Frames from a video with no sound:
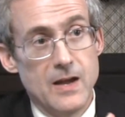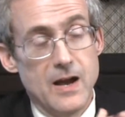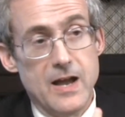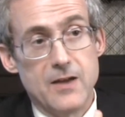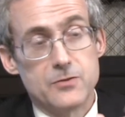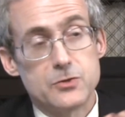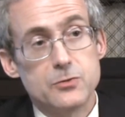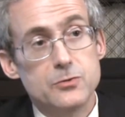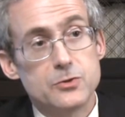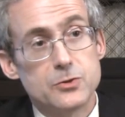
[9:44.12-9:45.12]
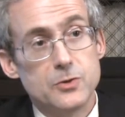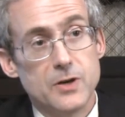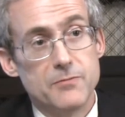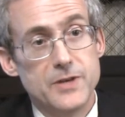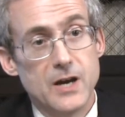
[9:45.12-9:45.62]
I have students who
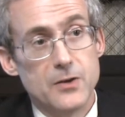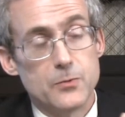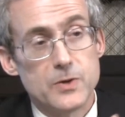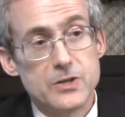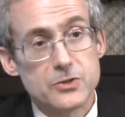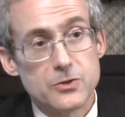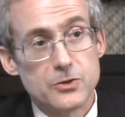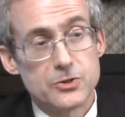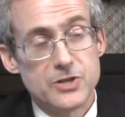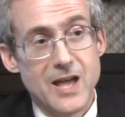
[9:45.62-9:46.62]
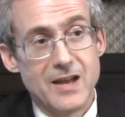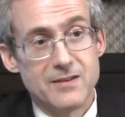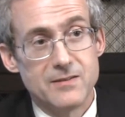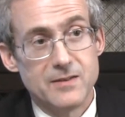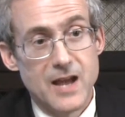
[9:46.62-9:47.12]
have done research at
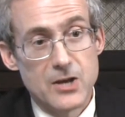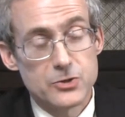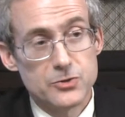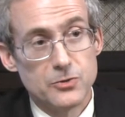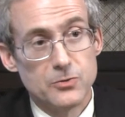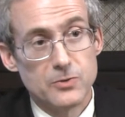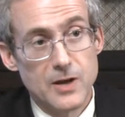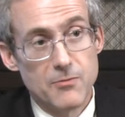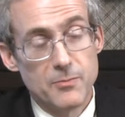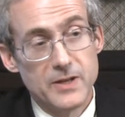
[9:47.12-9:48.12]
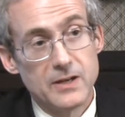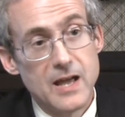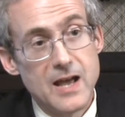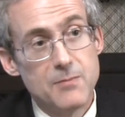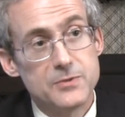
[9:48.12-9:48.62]
national government
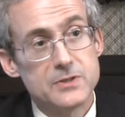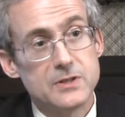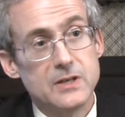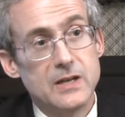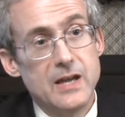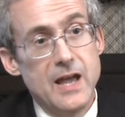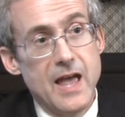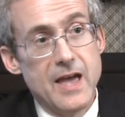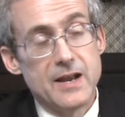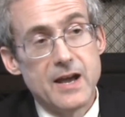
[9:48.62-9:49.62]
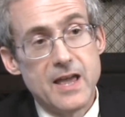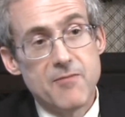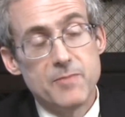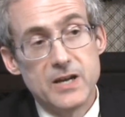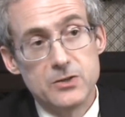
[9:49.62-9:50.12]
labs. And I
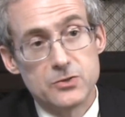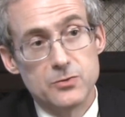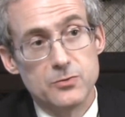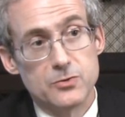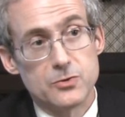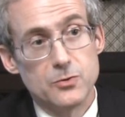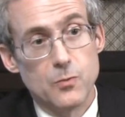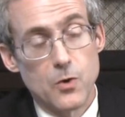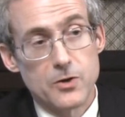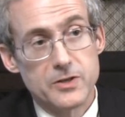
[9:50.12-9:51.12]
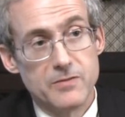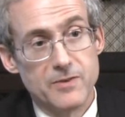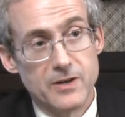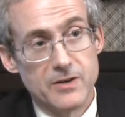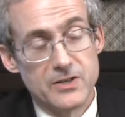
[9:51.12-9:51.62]
have many students who've worked in
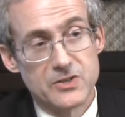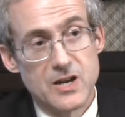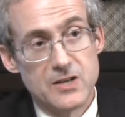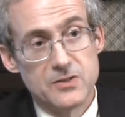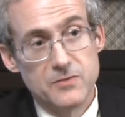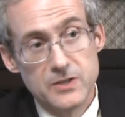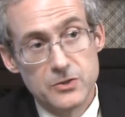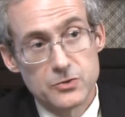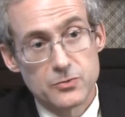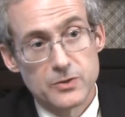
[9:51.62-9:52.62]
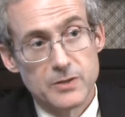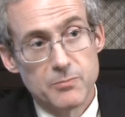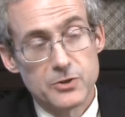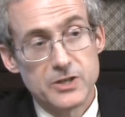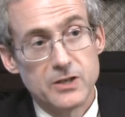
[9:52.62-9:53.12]
various kinds of industry,
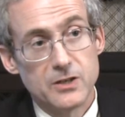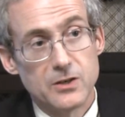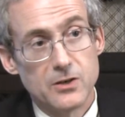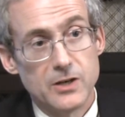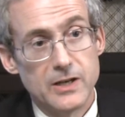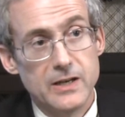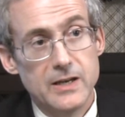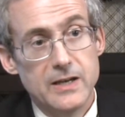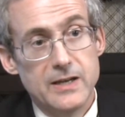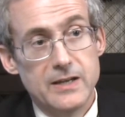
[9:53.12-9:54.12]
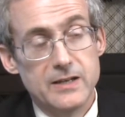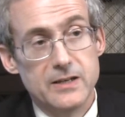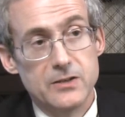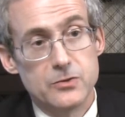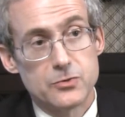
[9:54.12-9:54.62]
particularly in
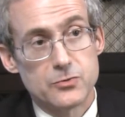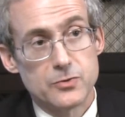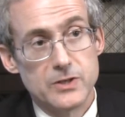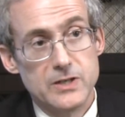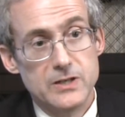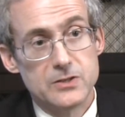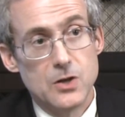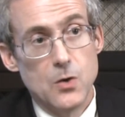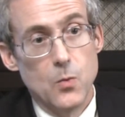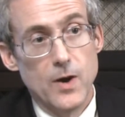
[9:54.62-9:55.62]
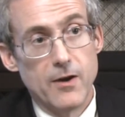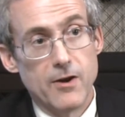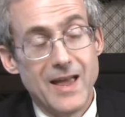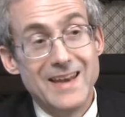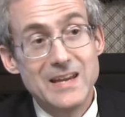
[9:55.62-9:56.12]
industries
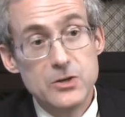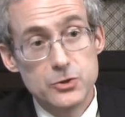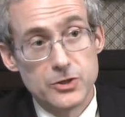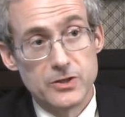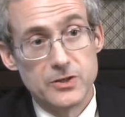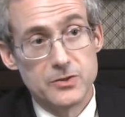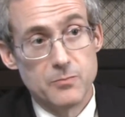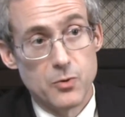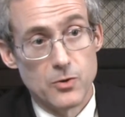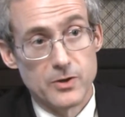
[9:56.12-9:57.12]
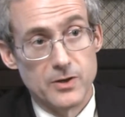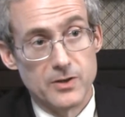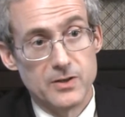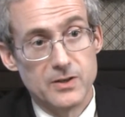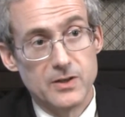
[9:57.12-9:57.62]
where adhesion is
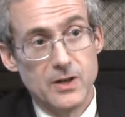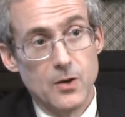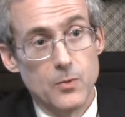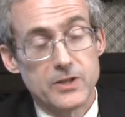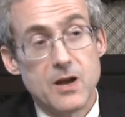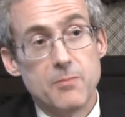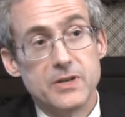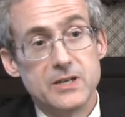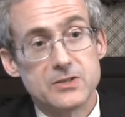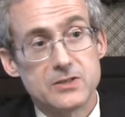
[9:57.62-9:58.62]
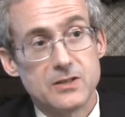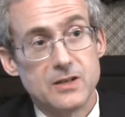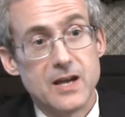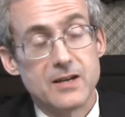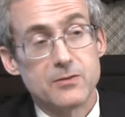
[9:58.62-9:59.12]
important, with companies
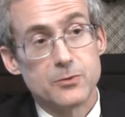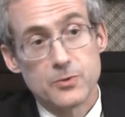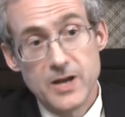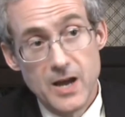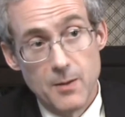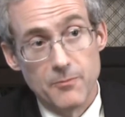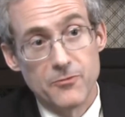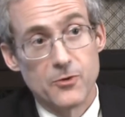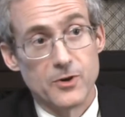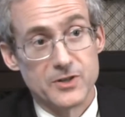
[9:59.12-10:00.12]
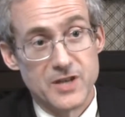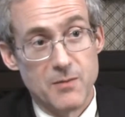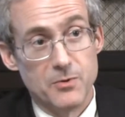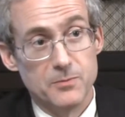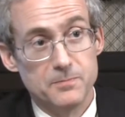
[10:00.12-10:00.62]
like 3M, for
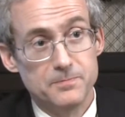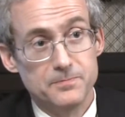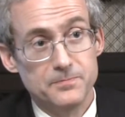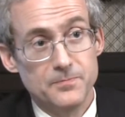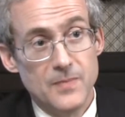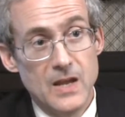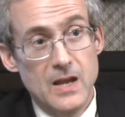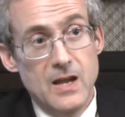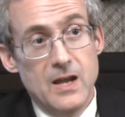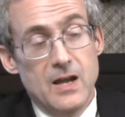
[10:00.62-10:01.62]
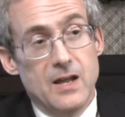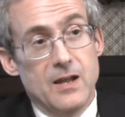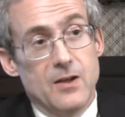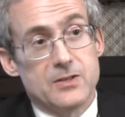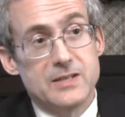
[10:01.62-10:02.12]
example.
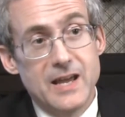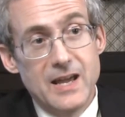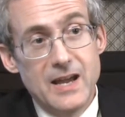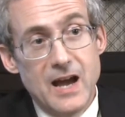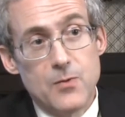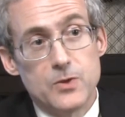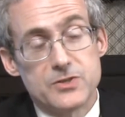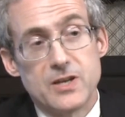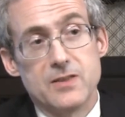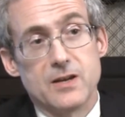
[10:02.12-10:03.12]
Today, I would say